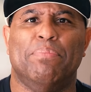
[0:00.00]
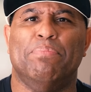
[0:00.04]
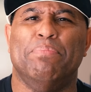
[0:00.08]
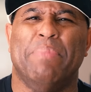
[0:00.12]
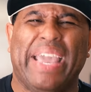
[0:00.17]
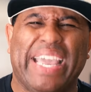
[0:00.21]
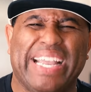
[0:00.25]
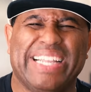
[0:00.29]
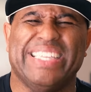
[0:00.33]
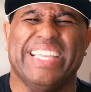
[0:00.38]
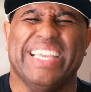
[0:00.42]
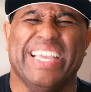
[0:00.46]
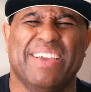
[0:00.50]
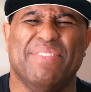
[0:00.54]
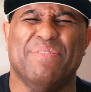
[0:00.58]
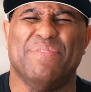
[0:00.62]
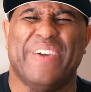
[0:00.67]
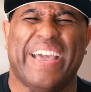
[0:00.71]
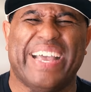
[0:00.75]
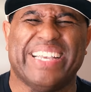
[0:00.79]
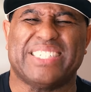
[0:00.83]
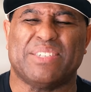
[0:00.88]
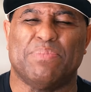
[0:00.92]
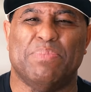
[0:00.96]
Make the
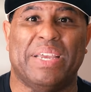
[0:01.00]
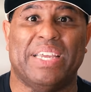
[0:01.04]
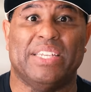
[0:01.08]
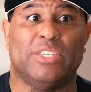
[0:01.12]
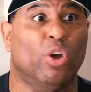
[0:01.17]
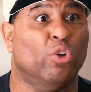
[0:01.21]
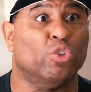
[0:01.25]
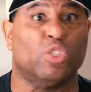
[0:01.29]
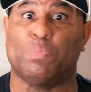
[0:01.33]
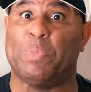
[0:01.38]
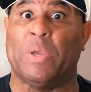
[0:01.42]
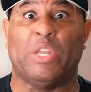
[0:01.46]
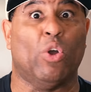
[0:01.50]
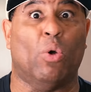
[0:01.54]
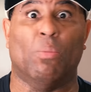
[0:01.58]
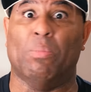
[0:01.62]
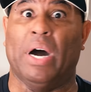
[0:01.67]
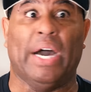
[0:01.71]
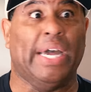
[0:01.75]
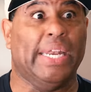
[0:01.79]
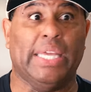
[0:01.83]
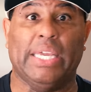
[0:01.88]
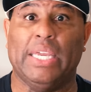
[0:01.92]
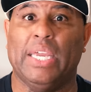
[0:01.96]
investment. Don't spend no
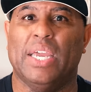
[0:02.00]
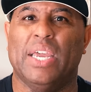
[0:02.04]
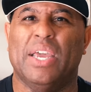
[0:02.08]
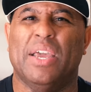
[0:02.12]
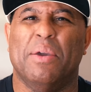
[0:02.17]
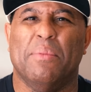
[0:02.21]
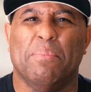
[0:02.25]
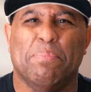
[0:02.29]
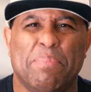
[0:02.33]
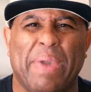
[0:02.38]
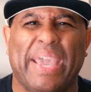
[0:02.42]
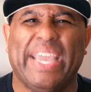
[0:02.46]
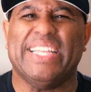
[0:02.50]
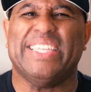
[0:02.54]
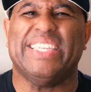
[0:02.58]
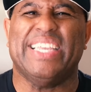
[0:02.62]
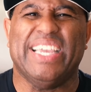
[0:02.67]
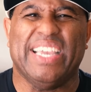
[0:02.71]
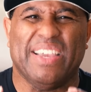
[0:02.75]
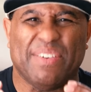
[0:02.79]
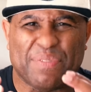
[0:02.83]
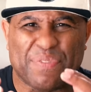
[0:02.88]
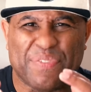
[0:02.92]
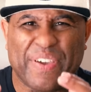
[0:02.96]
money, make
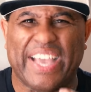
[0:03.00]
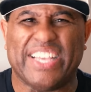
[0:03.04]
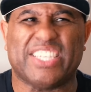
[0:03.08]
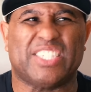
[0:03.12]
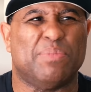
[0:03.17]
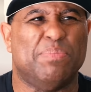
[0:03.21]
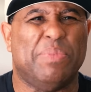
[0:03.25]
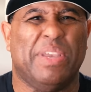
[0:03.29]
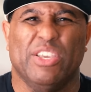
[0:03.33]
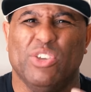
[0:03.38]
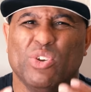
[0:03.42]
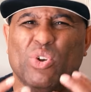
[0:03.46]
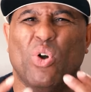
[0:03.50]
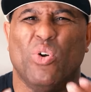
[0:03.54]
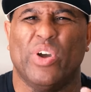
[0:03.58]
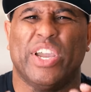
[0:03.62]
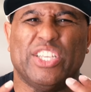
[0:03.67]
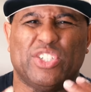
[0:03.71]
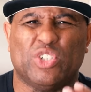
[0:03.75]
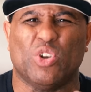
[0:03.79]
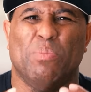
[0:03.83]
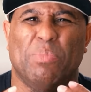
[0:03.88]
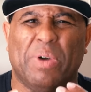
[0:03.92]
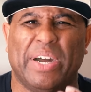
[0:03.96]
the investment. You're gonna
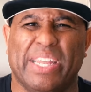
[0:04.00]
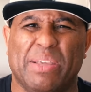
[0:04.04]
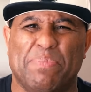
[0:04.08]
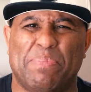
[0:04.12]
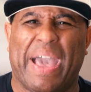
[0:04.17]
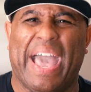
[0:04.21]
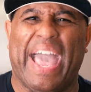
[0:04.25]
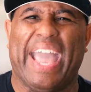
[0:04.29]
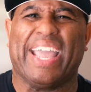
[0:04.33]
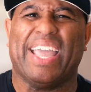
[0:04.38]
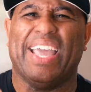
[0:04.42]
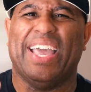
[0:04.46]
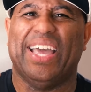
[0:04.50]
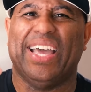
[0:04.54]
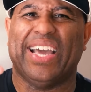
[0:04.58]
get your money back.